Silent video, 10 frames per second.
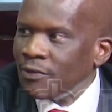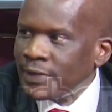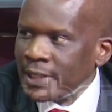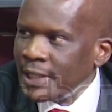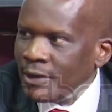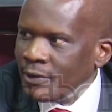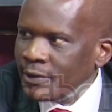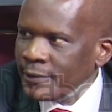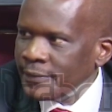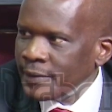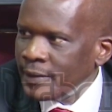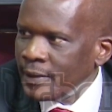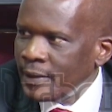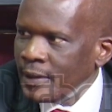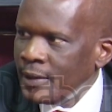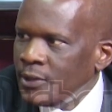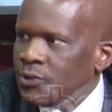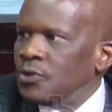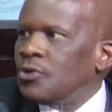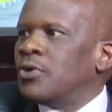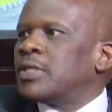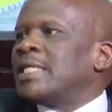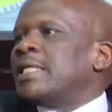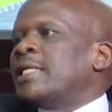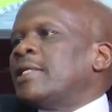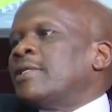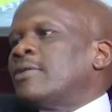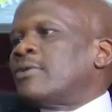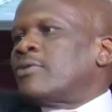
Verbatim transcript: such a loan, you don't need